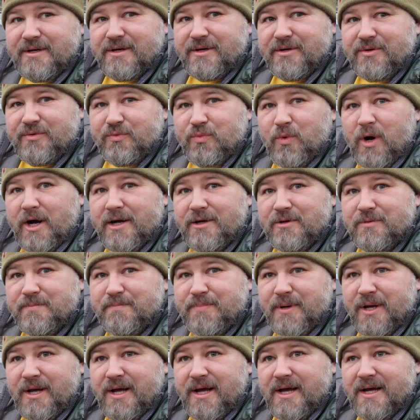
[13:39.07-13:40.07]
and Wild
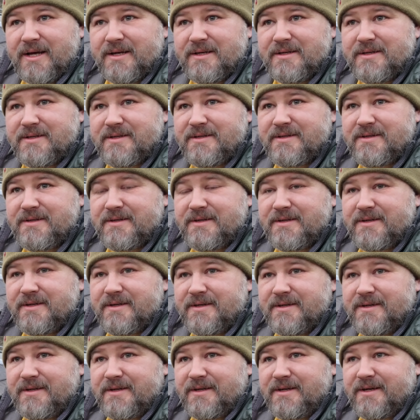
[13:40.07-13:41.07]
Bear
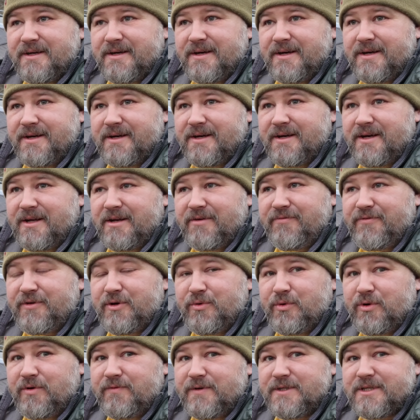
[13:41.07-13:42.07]
and a
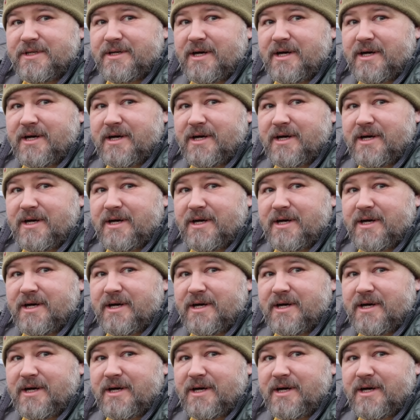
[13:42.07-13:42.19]
few others.